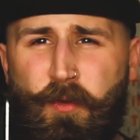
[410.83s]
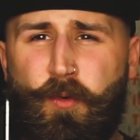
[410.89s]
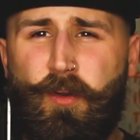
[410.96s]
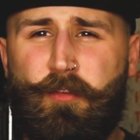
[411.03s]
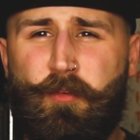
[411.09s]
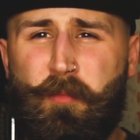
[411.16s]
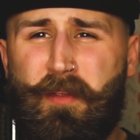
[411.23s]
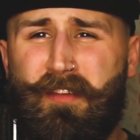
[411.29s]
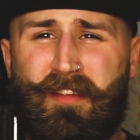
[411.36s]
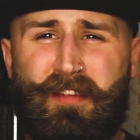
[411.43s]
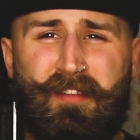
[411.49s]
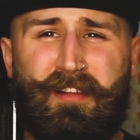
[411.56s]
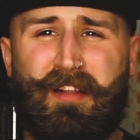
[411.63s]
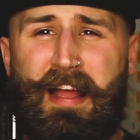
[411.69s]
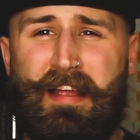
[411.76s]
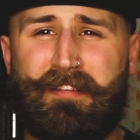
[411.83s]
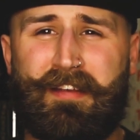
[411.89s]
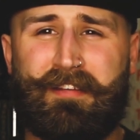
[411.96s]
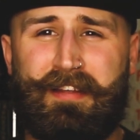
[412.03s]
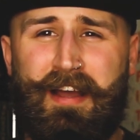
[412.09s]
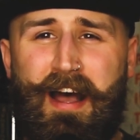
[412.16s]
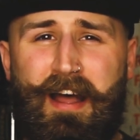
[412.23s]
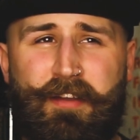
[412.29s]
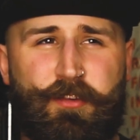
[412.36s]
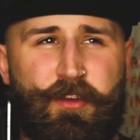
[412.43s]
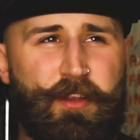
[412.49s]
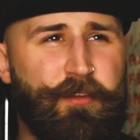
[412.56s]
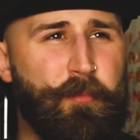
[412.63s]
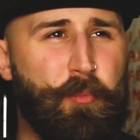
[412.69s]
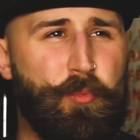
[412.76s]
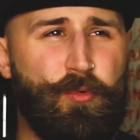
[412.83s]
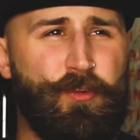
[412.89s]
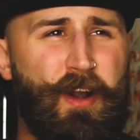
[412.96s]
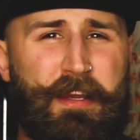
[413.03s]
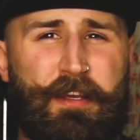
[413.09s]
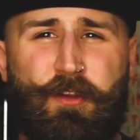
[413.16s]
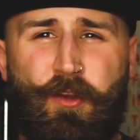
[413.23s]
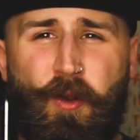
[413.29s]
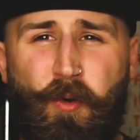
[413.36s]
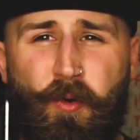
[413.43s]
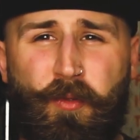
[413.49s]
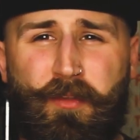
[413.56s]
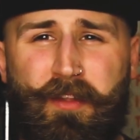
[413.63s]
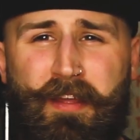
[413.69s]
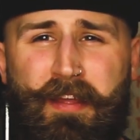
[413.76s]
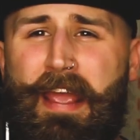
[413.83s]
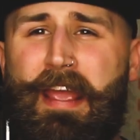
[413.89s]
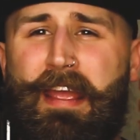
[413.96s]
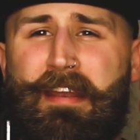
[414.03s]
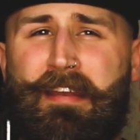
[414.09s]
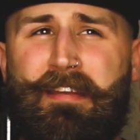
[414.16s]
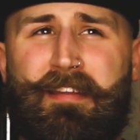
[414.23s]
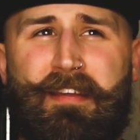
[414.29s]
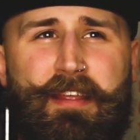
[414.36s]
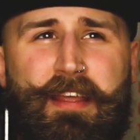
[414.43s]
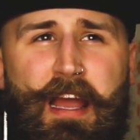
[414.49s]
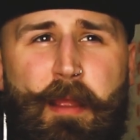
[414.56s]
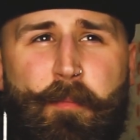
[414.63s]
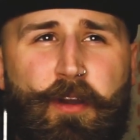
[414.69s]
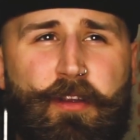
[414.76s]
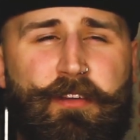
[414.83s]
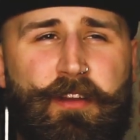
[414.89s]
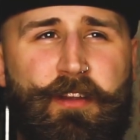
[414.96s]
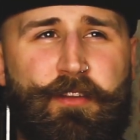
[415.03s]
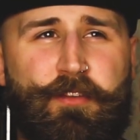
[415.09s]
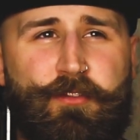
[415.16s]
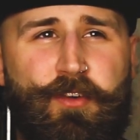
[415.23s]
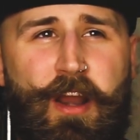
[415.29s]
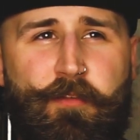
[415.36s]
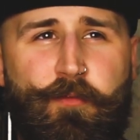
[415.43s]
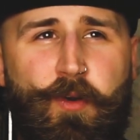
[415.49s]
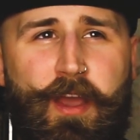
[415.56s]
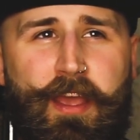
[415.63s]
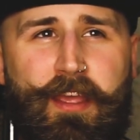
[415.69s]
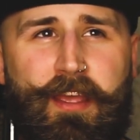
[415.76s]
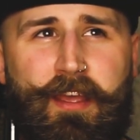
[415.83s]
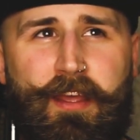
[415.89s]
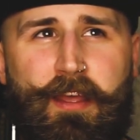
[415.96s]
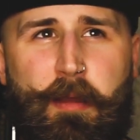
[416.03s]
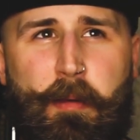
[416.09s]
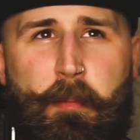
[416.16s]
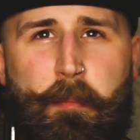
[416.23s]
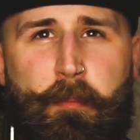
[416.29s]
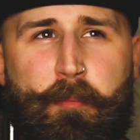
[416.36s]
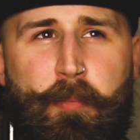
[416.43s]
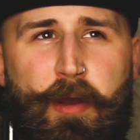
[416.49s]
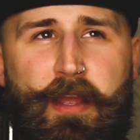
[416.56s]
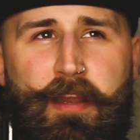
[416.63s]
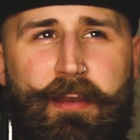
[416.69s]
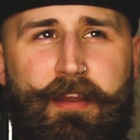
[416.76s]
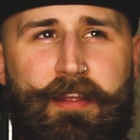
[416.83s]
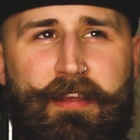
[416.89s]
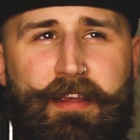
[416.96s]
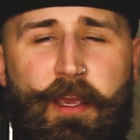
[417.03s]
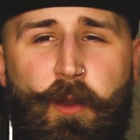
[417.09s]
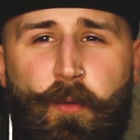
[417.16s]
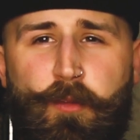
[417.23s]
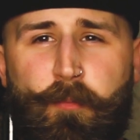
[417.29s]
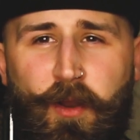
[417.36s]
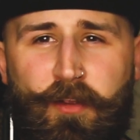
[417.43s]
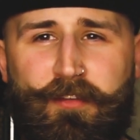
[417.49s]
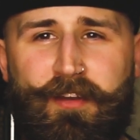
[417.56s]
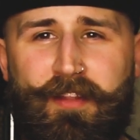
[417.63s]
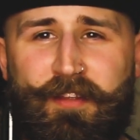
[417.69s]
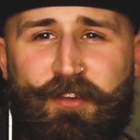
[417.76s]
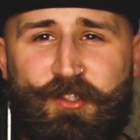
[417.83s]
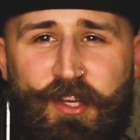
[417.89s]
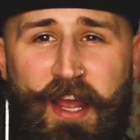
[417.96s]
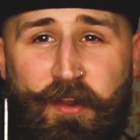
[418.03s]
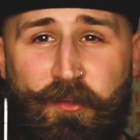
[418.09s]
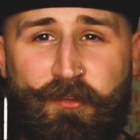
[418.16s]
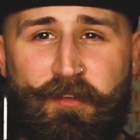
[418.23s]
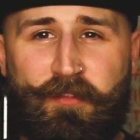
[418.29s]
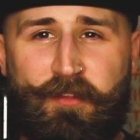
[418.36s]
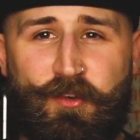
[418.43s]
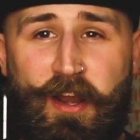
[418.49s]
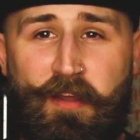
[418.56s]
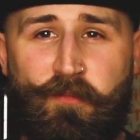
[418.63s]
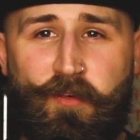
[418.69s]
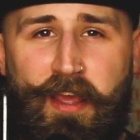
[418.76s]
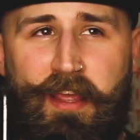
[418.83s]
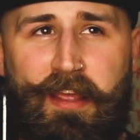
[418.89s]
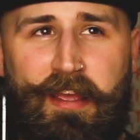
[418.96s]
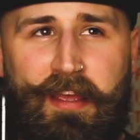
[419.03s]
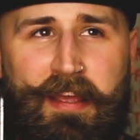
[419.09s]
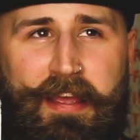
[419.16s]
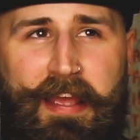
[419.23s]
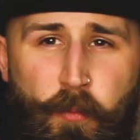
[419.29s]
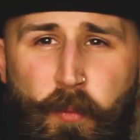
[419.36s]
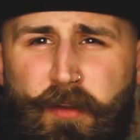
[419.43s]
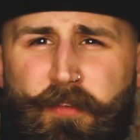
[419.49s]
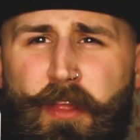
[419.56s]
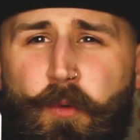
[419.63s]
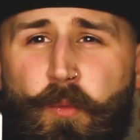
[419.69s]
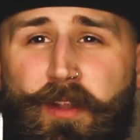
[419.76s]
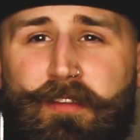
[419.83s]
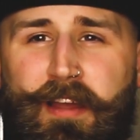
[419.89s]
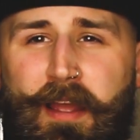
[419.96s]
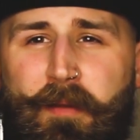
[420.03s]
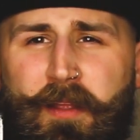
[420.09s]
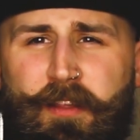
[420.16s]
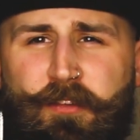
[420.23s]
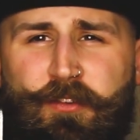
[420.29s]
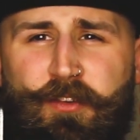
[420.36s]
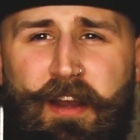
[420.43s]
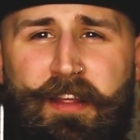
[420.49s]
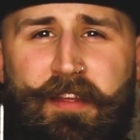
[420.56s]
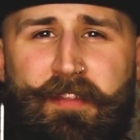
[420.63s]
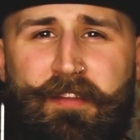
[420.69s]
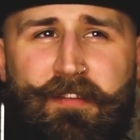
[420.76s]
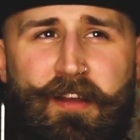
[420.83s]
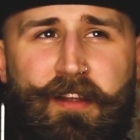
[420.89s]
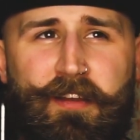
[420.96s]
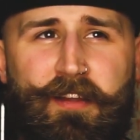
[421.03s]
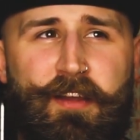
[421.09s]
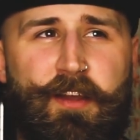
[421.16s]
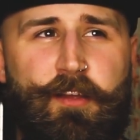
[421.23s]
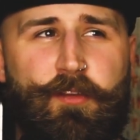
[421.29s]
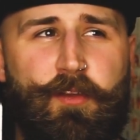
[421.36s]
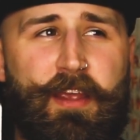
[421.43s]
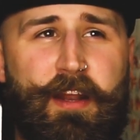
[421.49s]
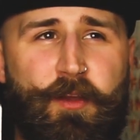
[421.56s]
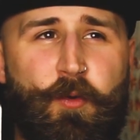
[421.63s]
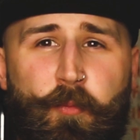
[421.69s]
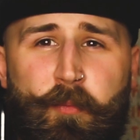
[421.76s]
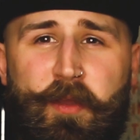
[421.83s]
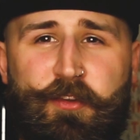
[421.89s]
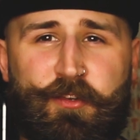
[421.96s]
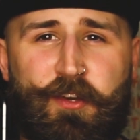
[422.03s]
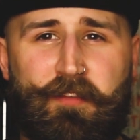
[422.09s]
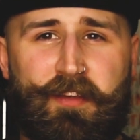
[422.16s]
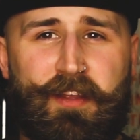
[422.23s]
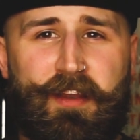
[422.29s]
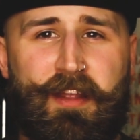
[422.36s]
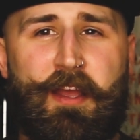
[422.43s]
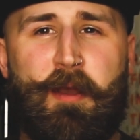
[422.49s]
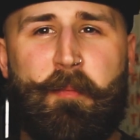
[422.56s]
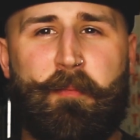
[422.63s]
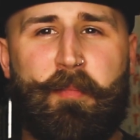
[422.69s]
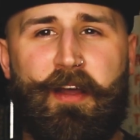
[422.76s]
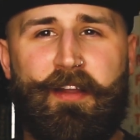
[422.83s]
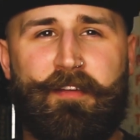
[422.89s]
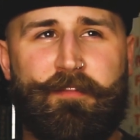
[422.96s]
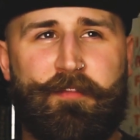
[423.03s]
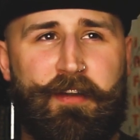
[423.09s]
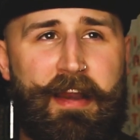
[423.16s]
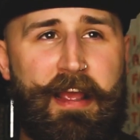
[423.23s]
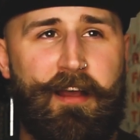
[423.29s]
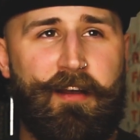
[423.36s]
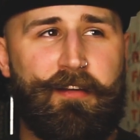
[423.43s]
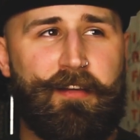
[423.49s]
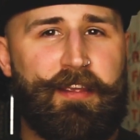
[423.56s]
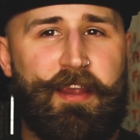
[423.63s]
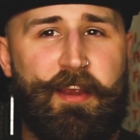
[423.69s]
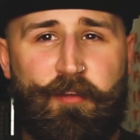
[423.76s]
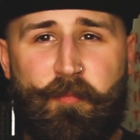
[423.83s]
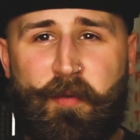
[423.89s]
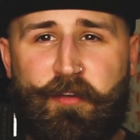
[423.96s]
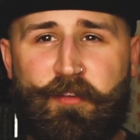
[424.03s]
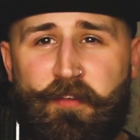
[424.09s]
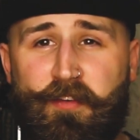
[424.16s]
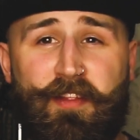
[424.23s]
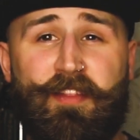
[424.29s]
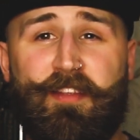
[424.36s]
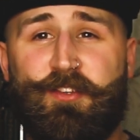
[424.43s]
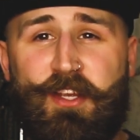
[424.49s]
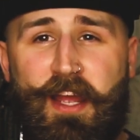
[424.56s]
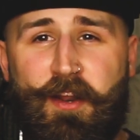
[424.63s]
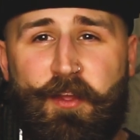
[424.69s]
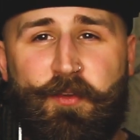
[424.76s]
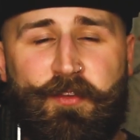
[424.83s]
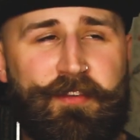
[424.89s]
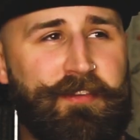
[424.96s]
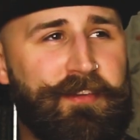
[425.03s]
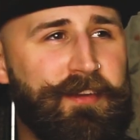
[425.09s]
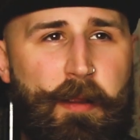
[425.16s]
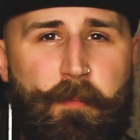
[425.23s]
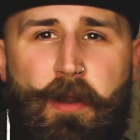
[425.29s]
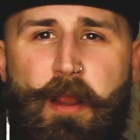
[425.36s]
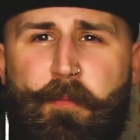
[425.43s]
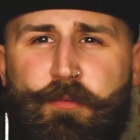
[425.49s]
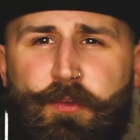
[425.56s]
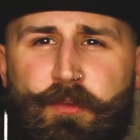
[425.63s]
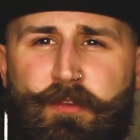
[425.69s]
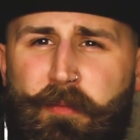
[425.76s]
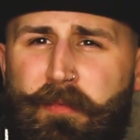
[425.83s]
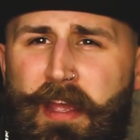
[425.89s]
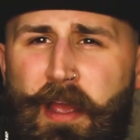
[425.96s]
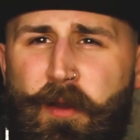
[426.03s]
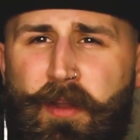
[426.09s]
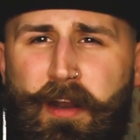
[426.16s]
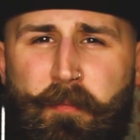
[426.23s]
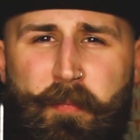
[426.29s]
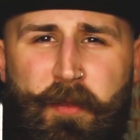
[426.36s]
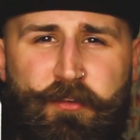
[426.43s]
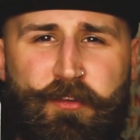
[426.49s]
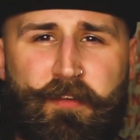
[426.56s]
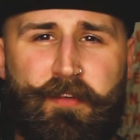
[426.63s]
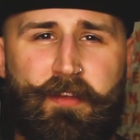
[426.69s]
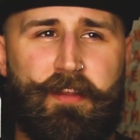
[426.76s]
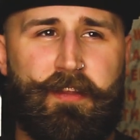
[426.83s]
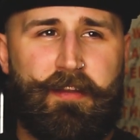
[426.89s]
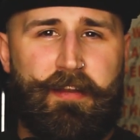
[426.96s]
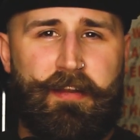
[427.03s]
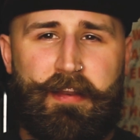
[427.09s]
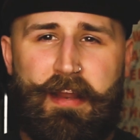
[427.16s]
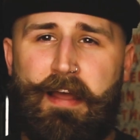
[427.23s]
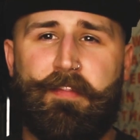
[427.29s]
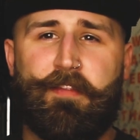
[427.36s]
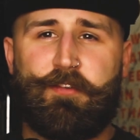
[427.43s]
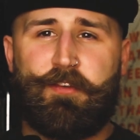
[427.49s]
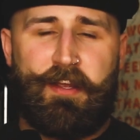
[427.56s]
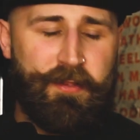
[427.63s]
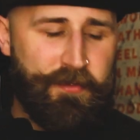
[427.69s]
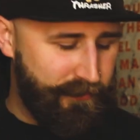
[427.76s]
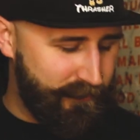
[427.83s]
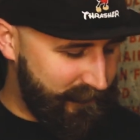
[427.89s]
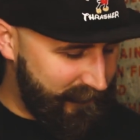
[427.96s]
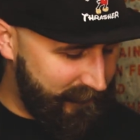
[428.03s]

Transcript: the corner for me is this classic Dodge. It's bright gold, and the guy parks it in his driveway, but he always parks it in the shadows of the driveway. I'm waiting for that one time that it's shining in the sun so I can get a picture of it, but for now, here's a picture of it in the shadows. I promise you someday I will get a picture of it not in the shadows.